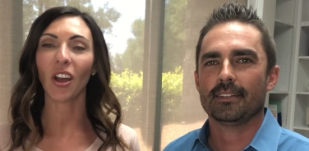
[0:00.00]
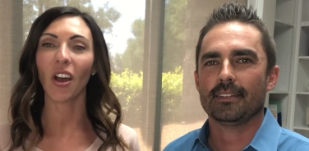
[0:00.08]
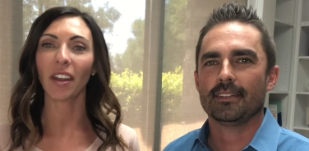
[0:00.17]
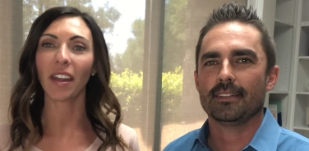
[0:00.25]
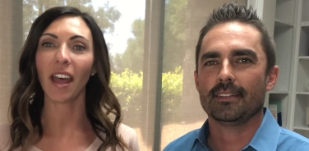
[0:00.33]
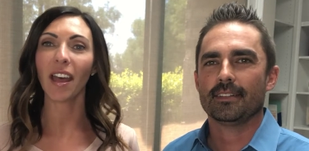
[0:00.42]

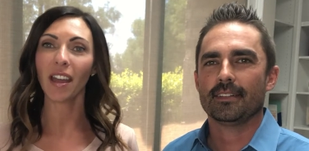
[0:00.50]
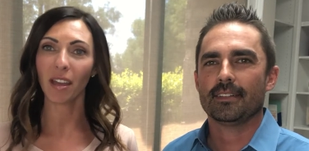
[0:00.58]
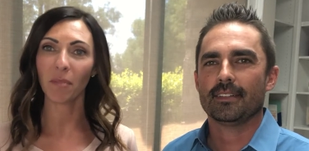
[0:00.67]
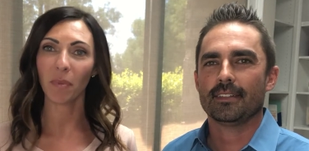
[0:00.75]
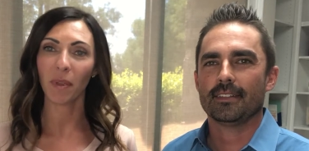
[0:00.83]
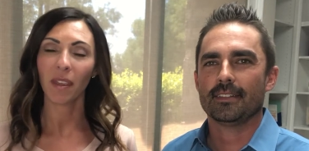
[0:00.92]
Speaker 1: gone
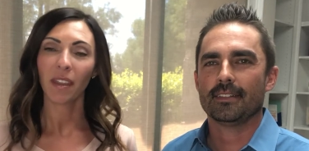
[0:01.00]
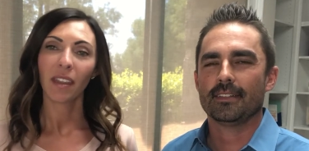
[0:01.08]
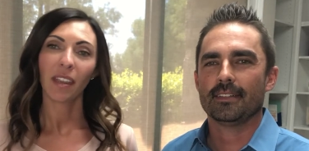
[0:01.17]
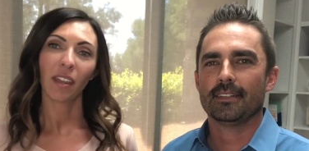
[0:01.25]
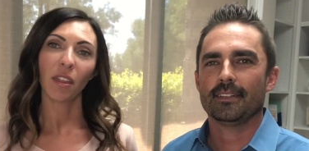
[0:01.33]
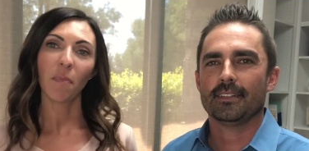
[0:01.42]
up
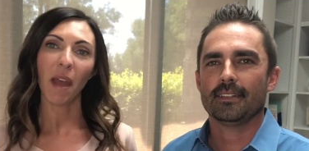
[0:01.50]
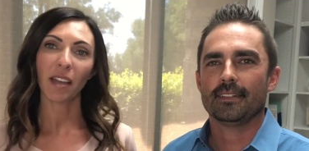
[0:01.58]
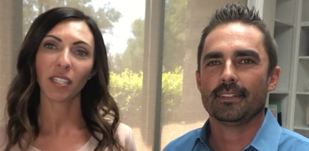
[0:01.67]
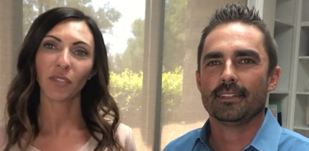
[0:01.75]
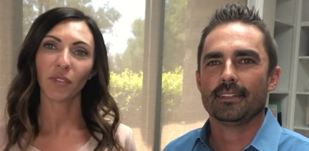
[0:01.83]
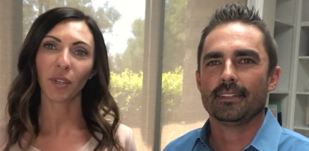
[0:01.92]
in the
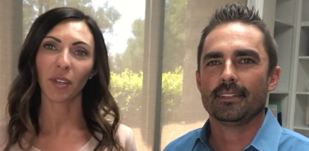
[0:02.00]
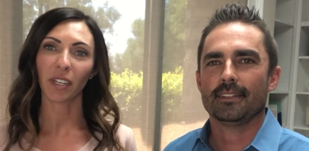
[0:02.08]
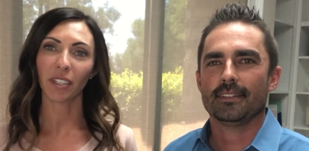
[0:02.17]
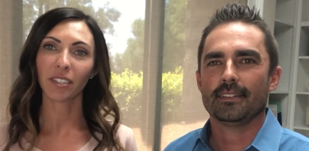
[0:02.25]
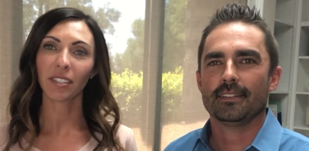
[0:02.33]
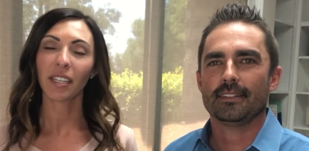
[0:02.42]
past few
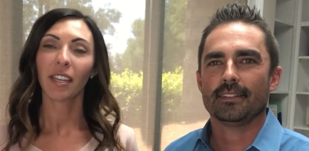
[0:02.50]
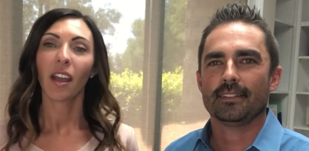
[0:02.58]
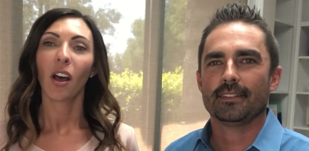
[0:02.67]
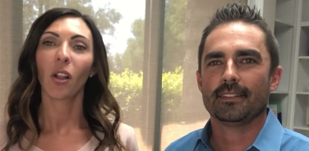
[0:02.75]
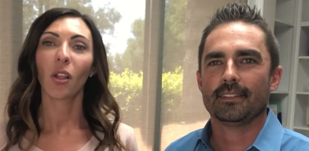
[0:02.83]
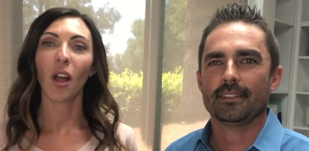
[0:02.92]
years.
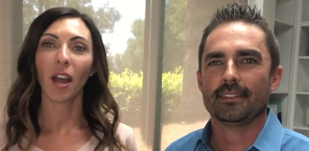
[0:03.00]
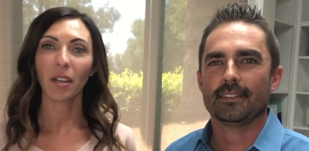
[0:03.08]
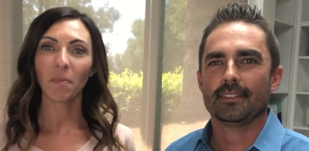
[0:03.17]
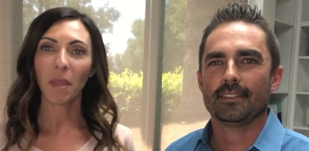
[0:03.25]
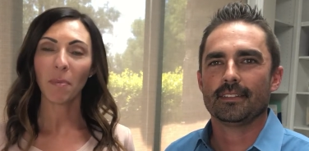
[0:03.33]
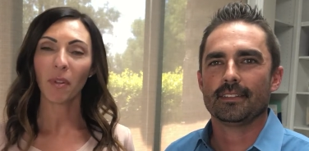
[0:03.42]
A lot
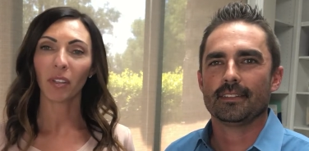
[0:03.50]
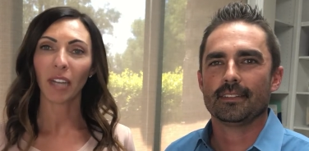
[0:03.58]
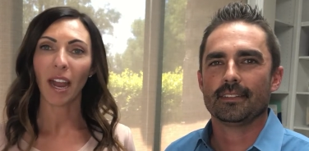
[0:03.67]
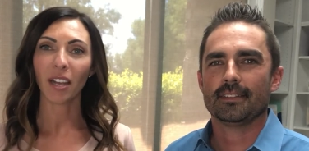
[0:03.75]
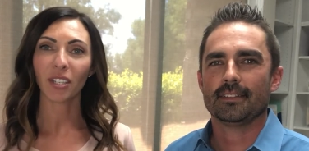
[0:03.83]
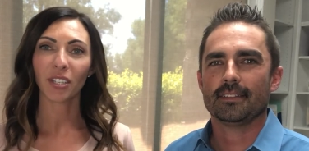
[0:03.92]
of people are
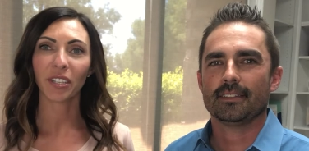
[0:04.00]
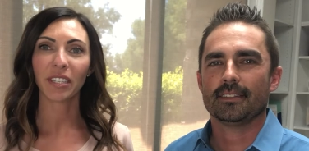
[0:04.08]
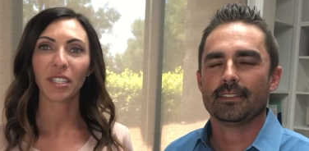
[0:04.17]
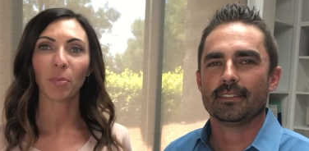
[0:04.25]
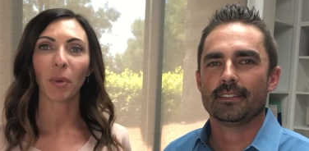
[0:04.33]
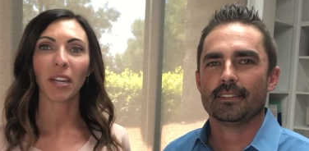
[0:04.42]
actually
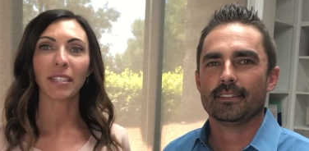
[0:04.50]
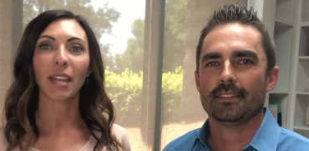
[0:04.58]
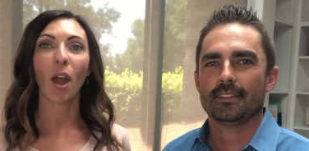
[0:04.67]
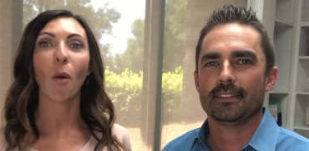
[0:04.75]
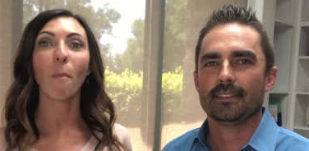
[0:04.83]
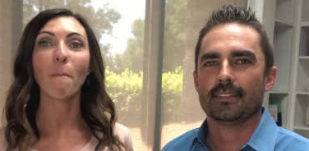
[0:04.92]
surprised
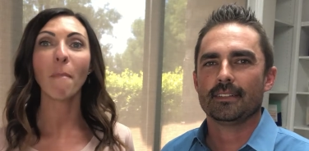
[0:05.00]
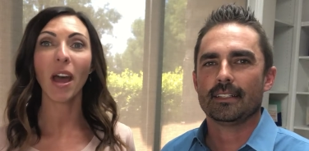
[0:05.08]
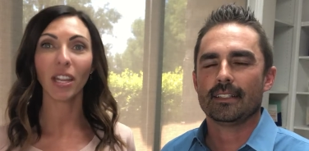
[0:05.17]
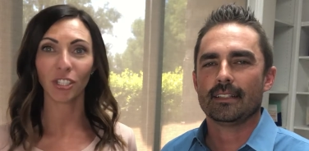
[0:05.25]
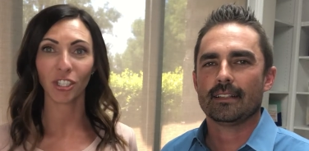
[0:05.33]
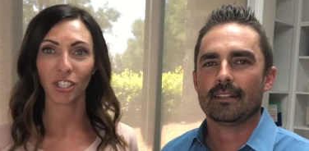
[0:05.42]
how
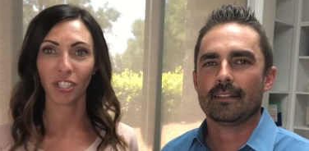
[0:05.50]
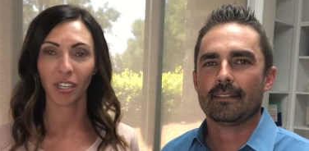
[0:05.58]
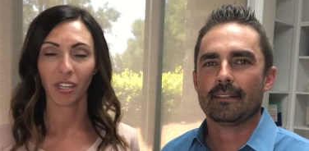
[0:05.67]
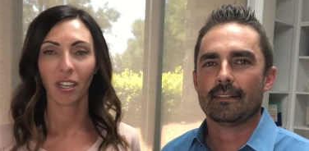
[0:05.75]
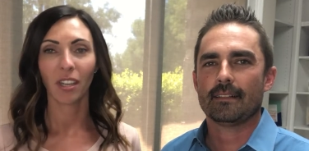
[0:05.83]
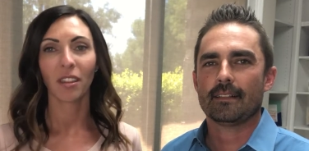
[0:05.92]
much
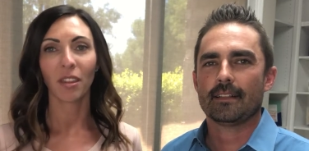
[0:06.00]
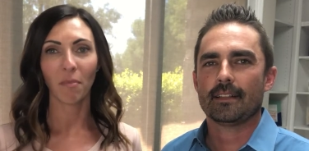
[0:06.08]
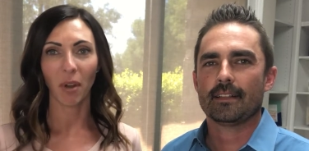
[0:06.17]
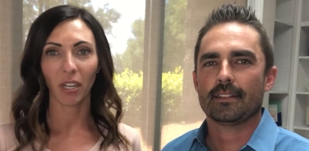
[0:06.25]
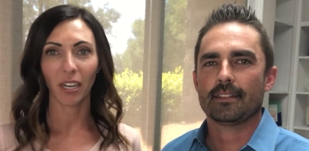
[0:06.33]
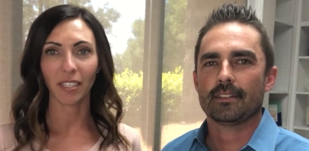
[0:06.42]
the
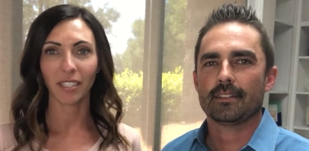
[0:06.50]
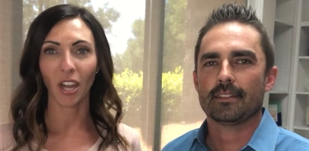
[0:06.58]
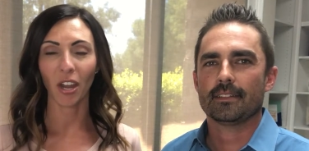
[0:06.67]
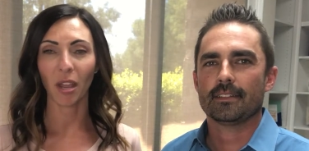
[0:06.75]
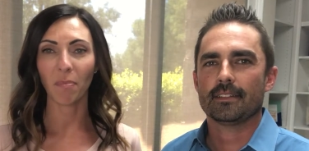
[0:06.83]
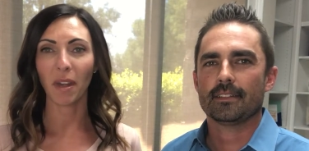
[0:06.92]
market's
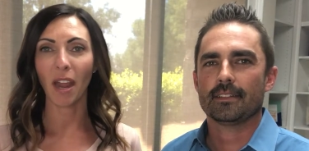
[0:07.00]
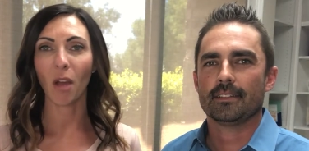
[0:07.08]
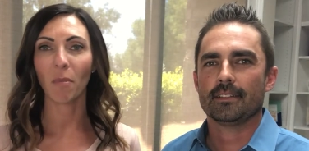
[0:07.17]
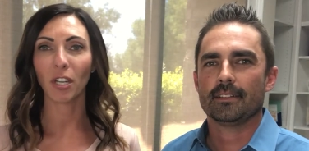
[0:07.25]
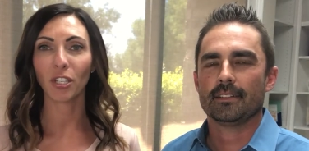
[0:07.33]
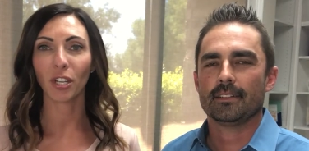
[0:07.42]
gone up and
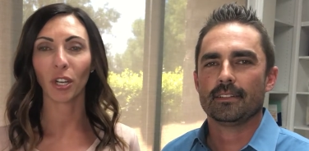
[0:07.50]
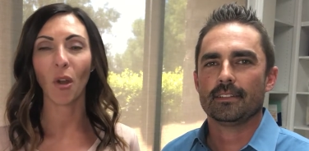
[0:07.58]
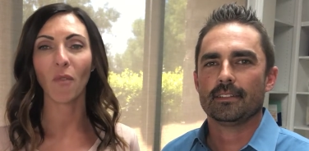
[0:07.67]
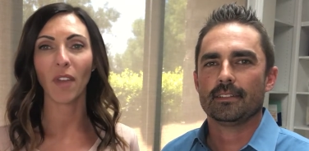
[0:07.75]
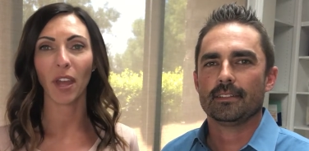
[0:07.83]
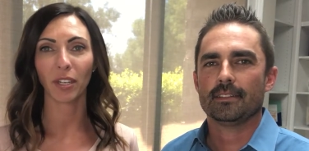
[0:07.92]
how much their
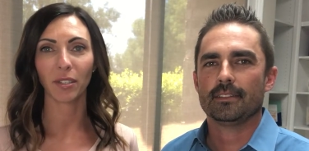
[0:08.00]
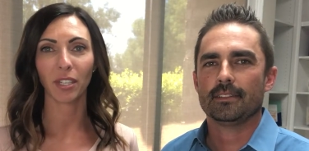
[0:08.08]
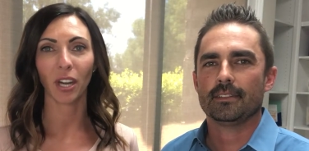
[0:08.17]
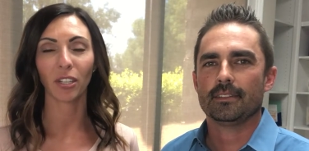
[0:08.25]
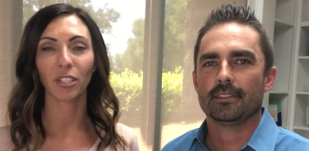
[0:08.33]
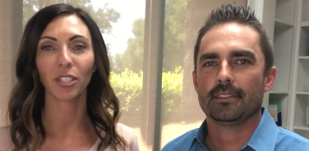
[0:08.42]
home values
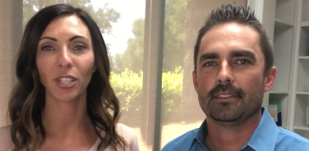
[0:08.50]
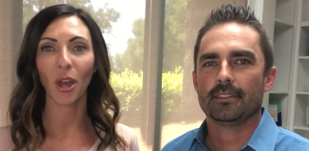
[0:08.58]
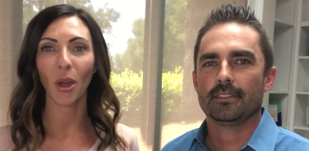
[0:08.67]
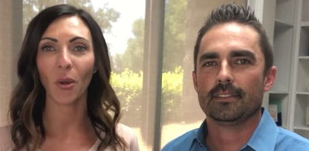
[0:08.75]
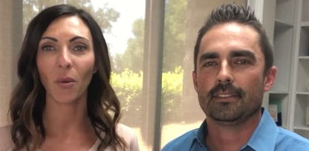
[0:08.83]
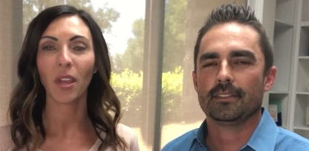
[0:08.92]
are.
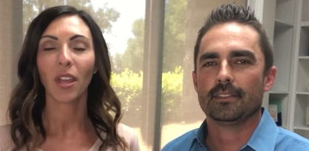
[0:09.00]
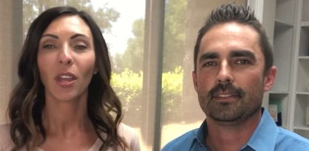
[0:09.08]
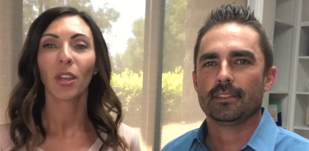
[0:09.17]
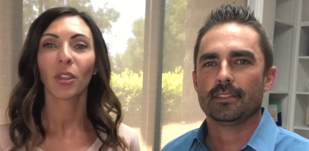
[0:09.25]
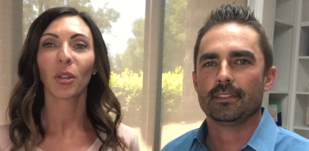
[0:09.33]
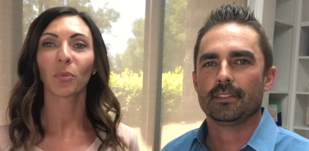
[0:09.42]
So,
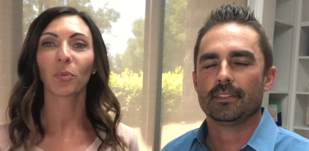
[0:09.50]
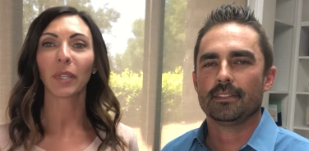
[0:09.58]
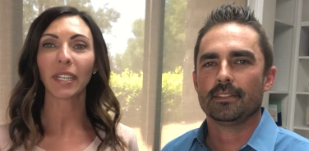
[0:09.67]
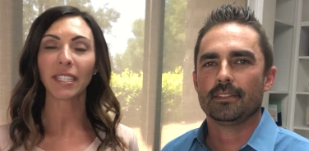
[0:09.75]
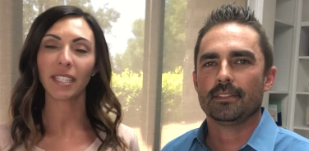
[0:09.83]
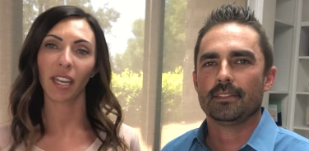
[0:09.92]
the
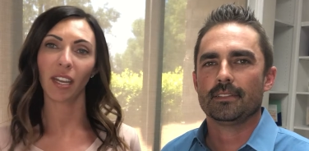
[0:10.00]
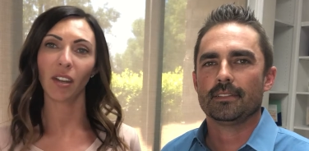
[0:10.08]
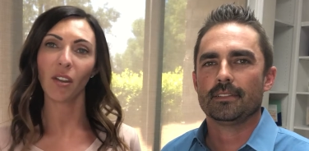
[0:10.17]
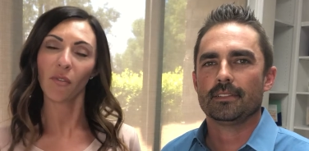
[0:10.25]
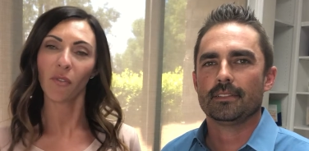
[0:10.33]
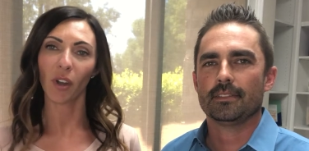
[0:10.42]

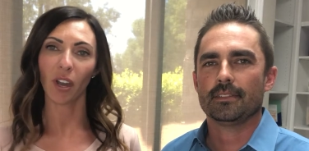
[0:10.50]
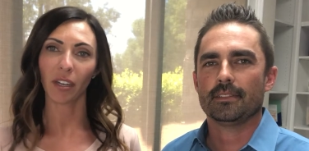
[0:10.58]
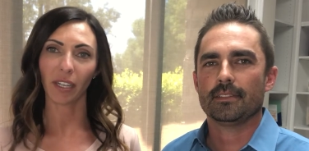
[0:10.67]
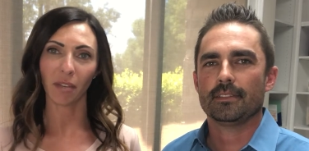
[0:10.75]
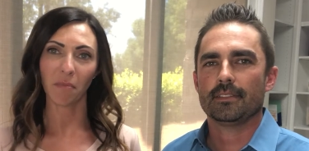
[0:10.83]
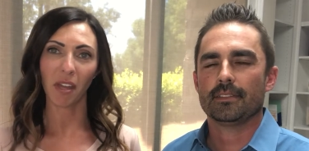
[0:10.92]
reason for
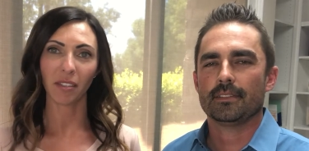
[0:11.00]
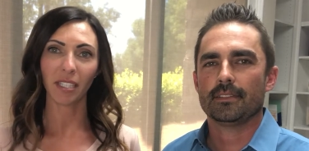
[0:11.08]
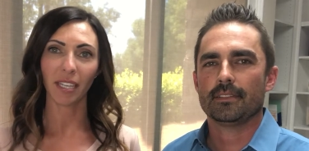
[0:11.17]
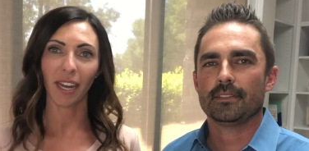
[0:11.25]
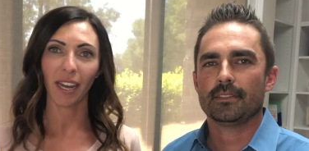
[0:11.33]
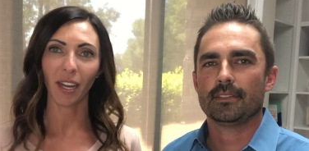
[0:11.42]
our email
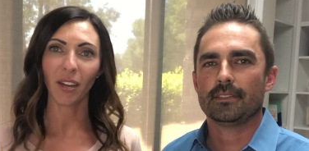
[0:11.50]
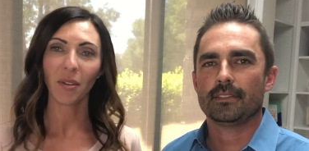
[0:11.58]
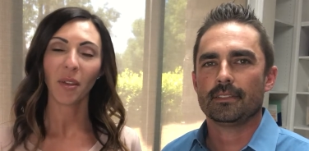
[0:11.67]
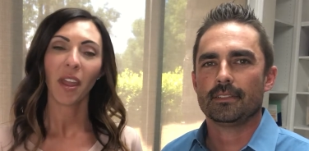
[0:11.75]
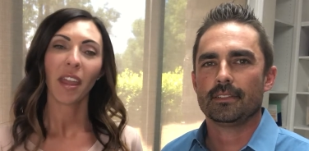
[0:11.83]
today